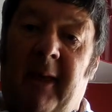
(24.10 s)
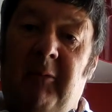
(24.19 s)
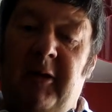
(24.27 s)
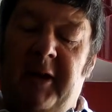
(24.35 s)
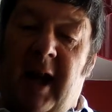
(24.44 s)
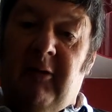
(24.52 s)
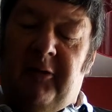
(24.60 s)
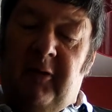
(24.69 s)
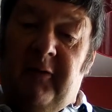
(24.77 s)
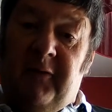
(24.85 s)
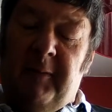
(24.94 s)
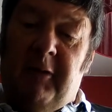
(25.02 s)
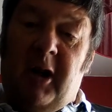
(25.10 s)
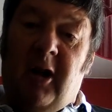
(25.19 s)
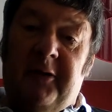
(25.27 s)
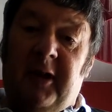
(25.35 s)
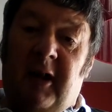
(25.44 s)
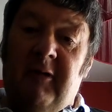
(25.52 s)
without doing
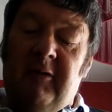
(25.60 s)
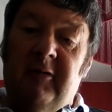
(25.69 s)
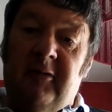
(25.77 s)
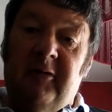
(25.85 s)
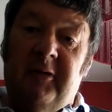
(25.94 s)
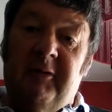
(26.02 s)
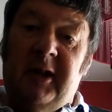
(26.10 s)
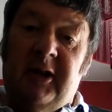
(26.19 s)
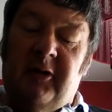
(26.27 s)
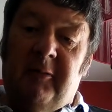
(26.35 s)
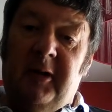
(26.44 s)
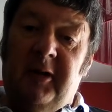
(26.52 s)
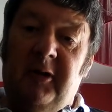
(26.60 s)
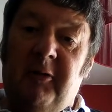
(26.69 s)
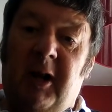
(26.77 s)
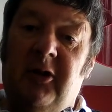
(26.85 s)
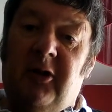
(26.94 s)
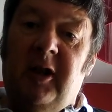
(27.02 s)
vibrato on your instrument, you
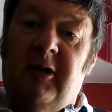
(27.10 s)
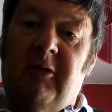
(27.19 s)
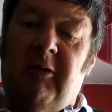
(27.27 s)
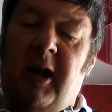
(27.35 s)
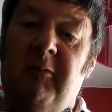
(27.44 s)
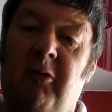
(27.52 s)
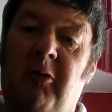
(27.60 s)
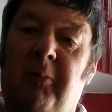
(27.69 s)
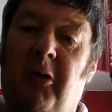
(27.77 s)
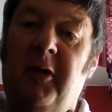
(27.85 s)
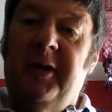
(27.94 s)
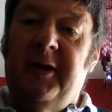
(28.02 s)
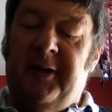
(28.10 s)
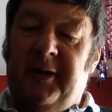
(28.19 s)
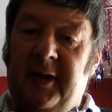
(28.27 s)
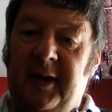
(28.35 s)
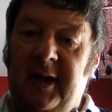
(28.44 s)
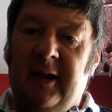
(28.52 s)
actually create more
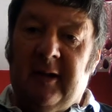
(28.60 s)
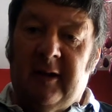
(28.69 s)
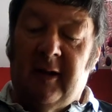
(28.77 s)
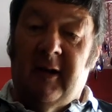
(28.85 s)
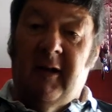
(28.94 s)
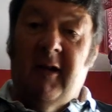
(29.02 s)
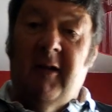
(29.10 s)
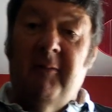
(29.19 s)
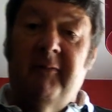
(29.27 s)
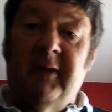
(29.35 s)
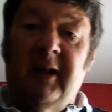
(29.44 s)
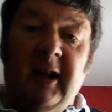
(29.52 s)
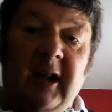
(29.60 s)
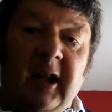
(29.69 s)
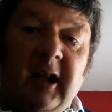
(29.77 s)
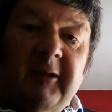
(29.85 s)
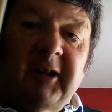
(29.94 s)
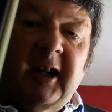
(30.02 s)
poignancy.
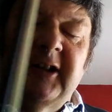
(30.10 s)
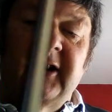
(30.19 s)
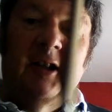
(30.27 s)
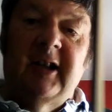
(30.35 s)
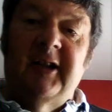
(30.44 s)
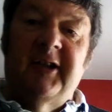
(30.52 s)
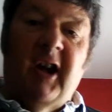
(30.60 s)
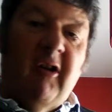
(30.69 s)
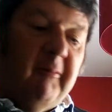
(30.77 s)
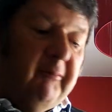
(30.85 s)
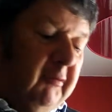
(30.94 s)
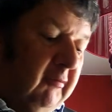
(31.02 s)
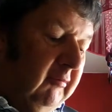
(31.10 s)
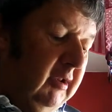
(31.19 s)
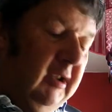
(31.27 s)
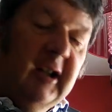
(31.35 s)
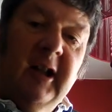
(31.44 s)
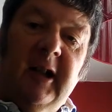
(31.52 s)
Taking the example,
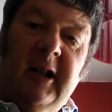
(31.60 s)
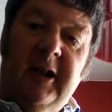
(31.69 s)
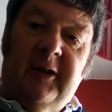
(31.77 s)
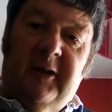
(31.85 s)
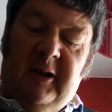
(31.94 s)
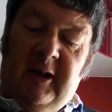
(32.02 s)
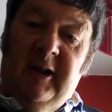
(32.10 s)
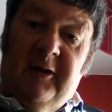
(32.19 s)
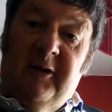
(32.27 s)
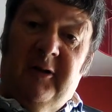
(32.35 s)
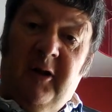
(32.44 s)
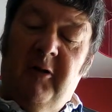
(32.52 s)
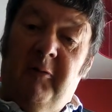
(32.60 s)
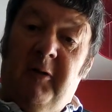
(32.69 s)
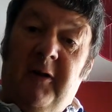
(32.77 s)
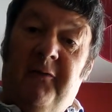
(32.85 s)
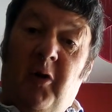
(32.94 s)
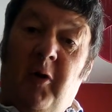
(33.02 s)
it's to do with
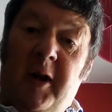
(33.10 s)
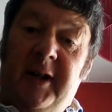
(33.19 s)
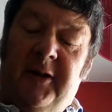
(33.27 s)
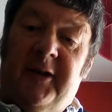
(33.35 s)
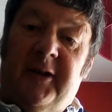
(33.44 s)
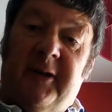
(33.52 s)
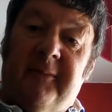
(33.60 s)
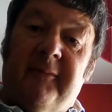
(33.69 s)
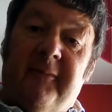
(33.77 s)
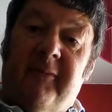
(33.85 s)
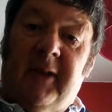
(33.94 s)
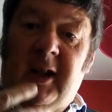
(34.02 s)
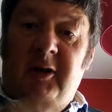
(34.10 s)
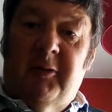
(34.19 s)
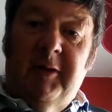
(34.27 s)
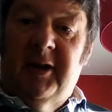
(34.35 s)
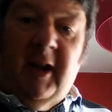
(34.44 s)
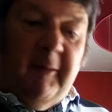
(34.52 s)
your voice, as
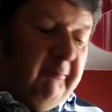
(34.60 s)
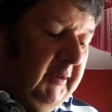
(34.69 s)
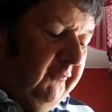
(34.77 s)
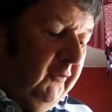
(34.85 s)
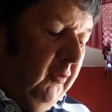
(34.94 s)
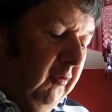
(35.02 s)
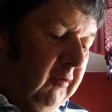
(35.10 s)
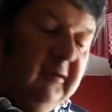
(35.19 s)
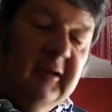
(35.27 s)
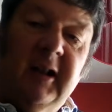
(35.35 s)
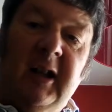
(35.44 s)
we said before,